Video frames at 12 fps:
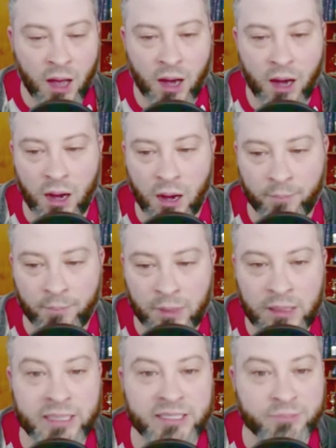
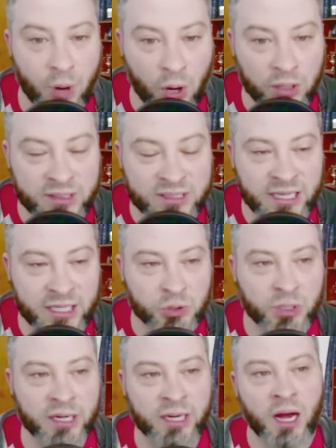Clint Barton
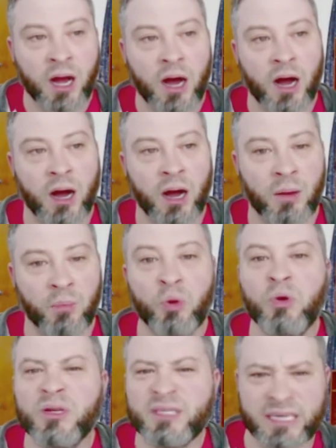centric? But
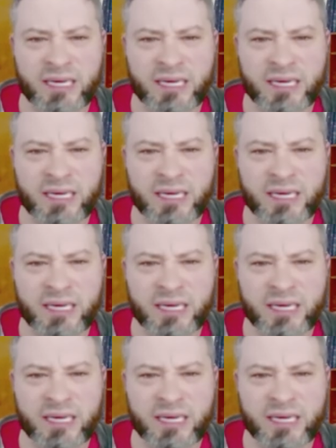we'll see